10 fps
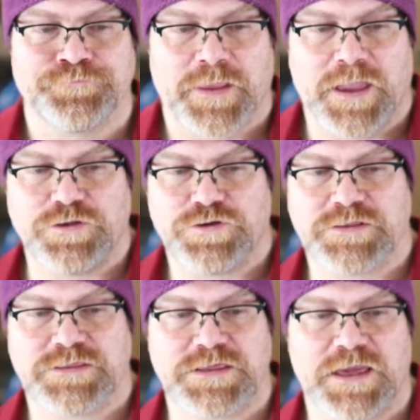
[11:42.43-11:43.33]
And you
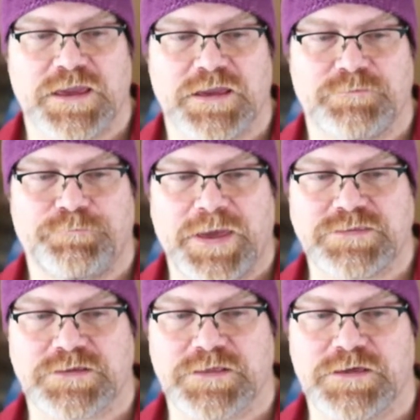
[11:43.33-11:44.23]
can see it
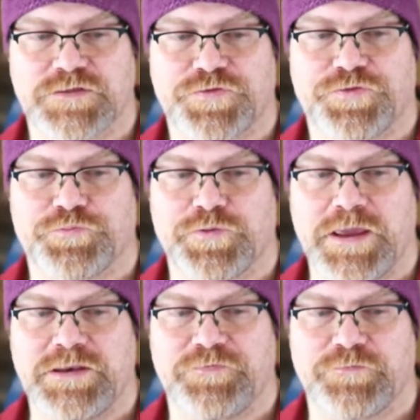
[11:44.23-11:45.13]
basically is
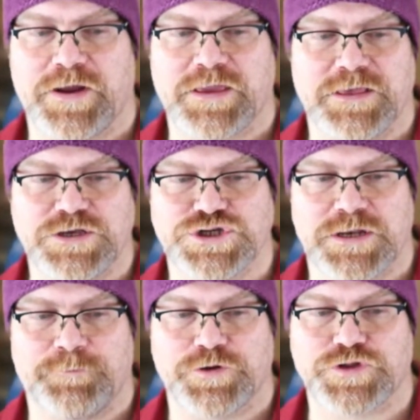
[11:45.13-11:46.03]
3 different regulation
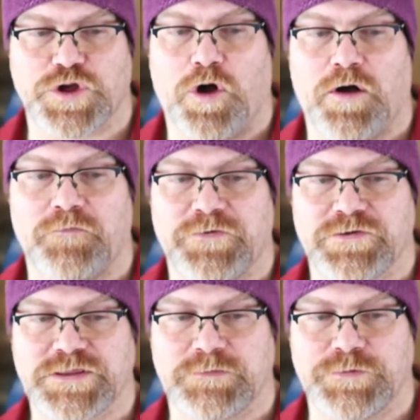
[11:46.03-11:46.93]
numbers, all
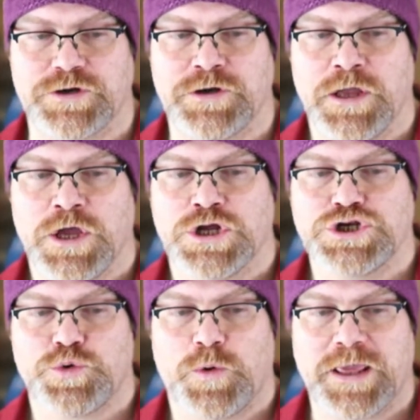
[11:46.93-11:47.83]
very similar.
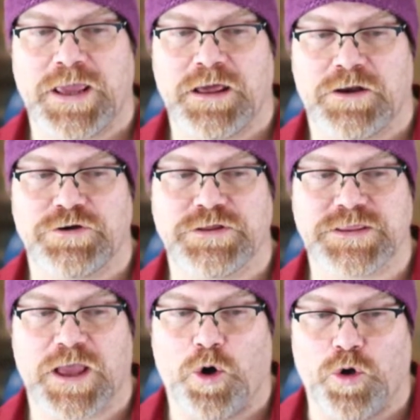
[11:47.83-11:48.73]
2800 is
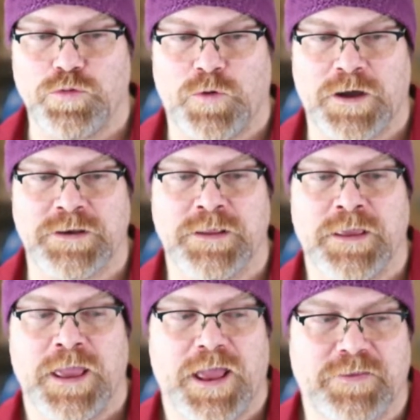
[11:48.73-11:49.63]
the old one,
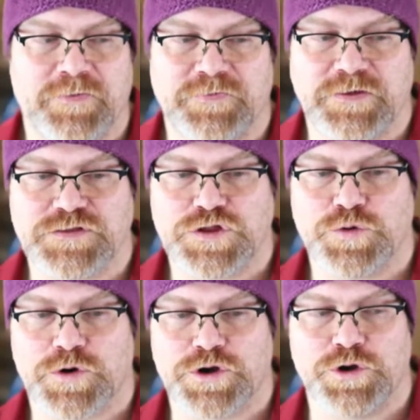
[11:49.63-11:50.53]
and then these
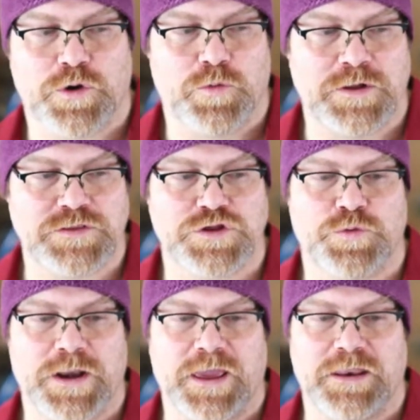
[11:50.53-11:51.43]
2 are newer ones,
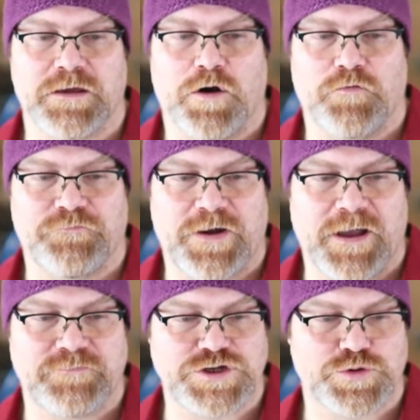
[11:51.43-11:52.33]

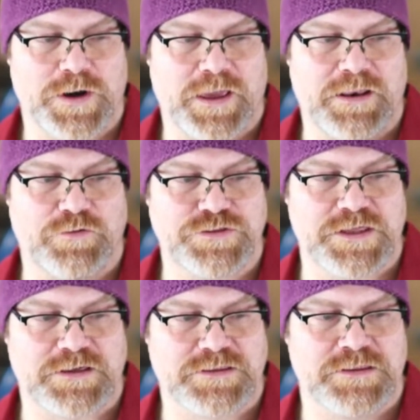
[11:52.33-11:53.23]
2805 and
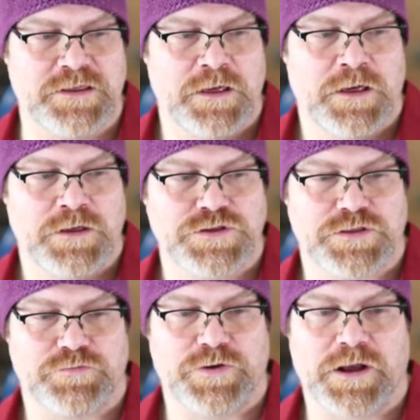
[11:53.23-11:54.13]
2806.
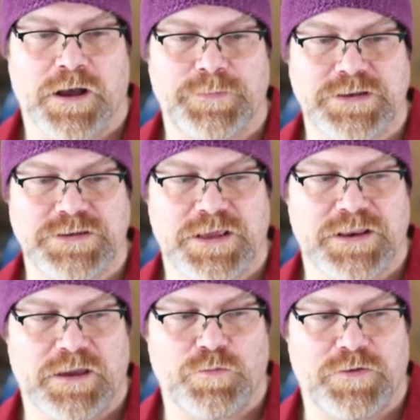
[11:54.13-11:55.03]
So the recombinant
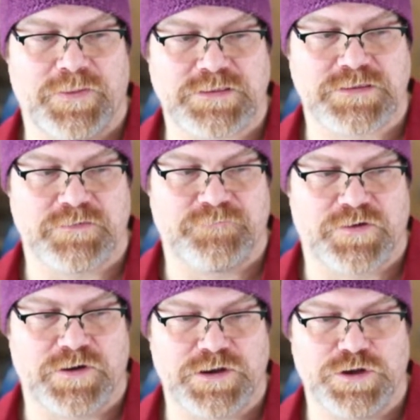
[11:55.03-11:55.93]
DNA one, that's
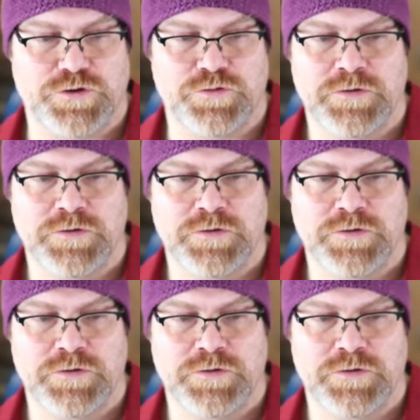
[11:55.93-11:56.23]
very new,